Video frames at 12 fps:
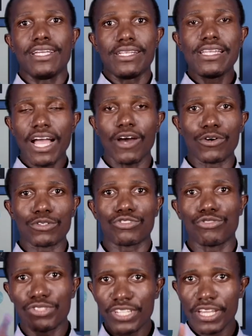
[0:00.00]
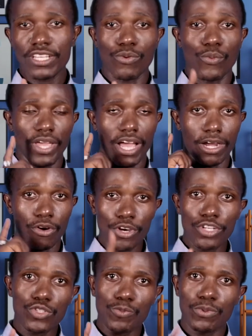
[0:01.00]
Now, today we are
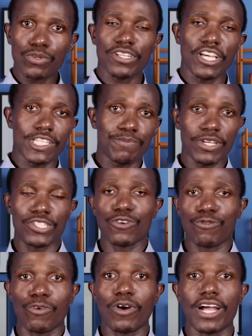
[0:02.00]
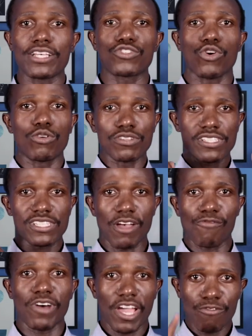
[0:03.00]
going to put a special focus on
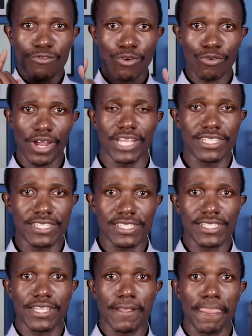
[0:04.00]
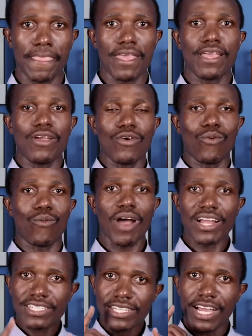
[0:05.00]
survival rights.
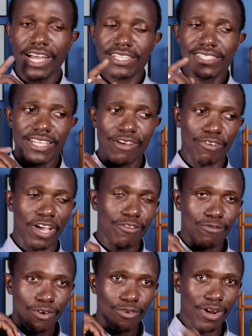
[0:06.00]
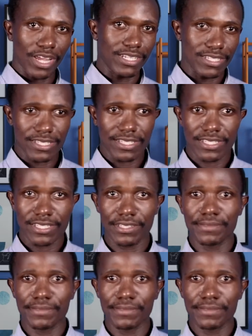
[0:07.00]
What are survival rights?